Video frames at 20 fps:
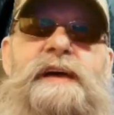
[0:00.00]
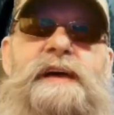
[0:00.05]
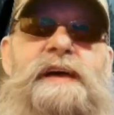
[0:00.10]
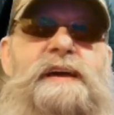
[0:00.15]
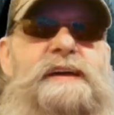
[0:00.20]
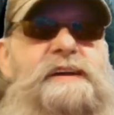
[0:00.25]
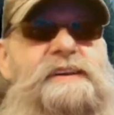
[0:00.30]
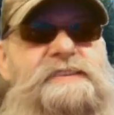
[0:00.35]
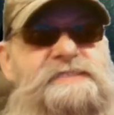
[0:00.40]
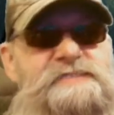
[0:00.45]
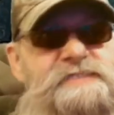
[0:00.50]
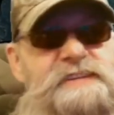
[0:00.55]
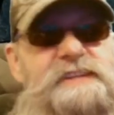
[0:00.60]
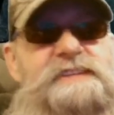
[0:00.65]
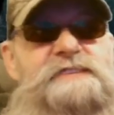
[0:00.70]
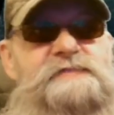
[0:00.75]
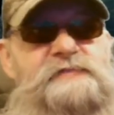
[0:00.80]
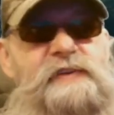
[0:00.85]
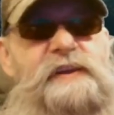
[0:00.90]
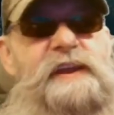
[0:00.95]
because
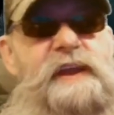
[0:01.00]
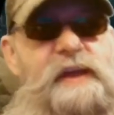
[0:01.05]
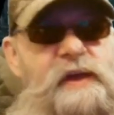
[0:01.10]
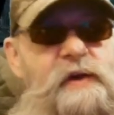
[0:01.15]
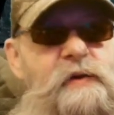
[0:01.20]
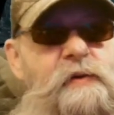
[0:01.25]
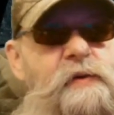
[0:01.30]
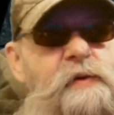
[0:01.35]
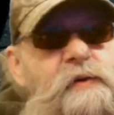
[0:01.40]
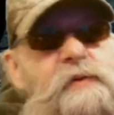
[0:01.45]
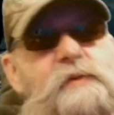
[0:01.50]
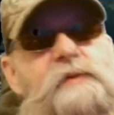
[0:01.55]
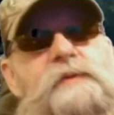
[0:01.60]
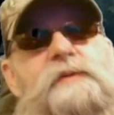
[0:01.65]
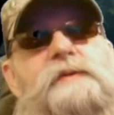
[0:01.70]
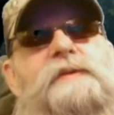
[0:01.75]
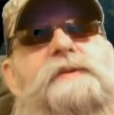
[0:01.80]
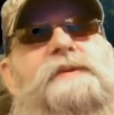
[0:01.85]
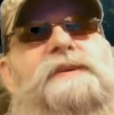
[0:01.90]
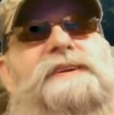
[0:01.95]
this video
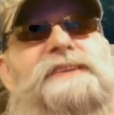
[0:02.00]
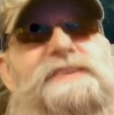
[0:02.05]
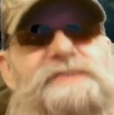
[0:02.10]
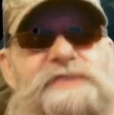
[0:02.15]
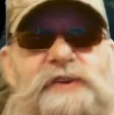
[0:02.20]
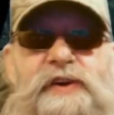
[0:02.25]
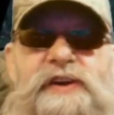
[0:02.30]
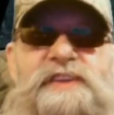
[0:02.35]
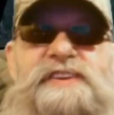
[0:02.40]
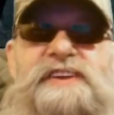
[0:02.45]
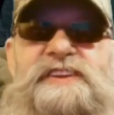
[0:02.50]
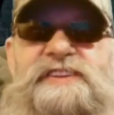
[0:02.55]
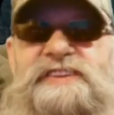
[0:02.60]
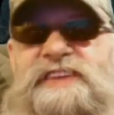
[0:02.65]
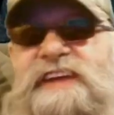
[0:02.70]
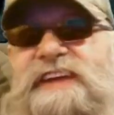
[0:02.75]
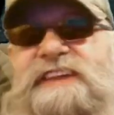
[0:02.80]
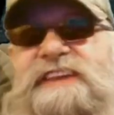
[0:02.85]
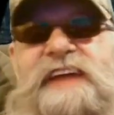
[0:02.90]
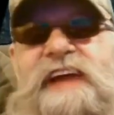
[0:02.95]
is going to
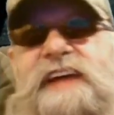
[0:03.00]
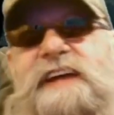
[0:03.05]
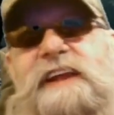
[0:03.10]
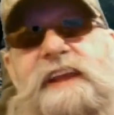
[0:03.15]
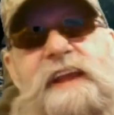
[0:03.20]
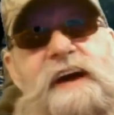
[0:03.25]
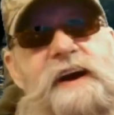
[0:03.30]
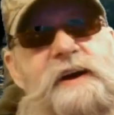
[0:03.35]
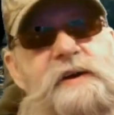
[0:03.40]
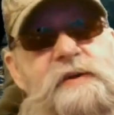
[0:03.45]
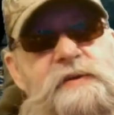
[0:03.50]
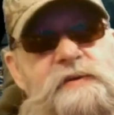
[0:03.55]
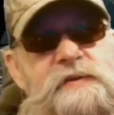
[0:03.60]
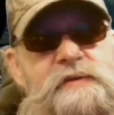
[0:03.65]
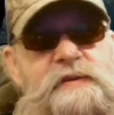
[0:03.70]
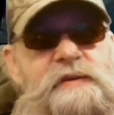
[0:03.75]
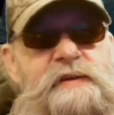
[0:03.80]
detail out